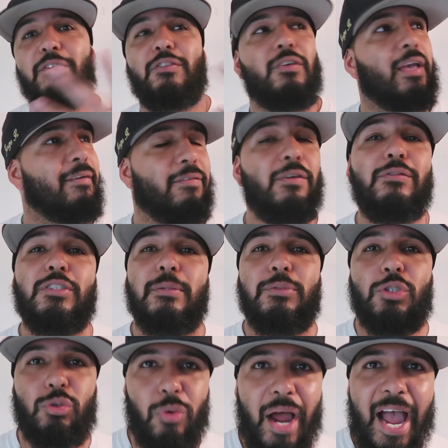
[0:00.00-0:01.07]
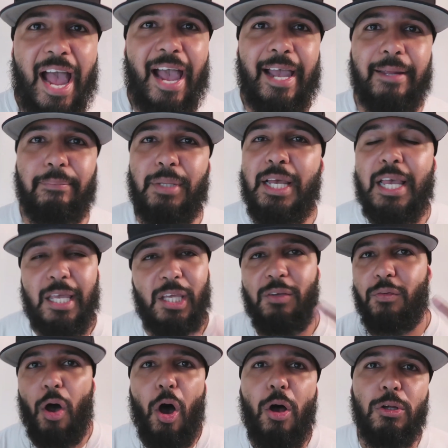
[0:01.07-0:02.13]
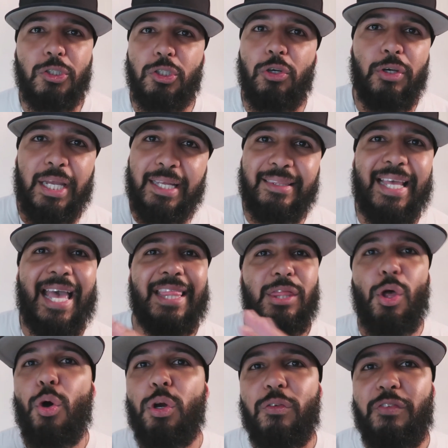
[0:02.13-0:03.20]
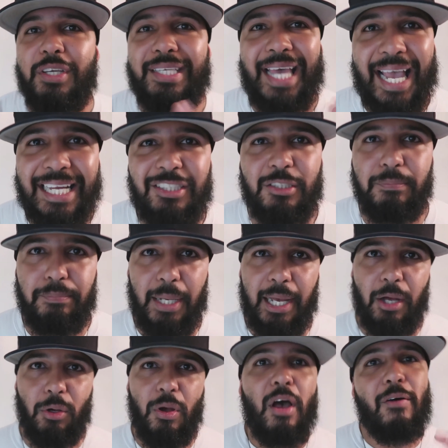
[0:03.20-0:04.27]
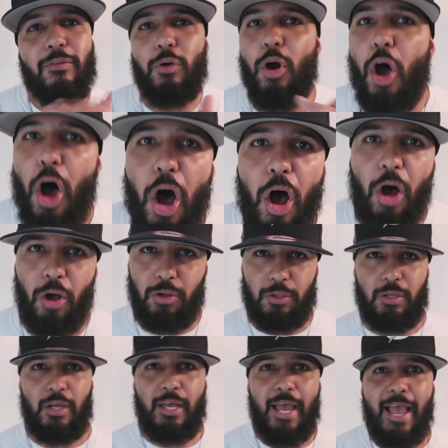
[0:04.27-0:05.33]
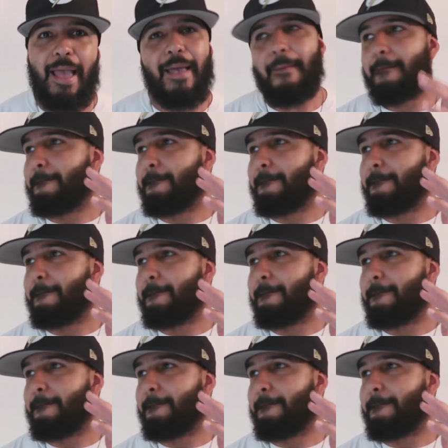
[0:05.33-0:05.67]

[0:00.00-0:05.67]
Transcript: And if you've subscribed, you've also hit that notification bell for all.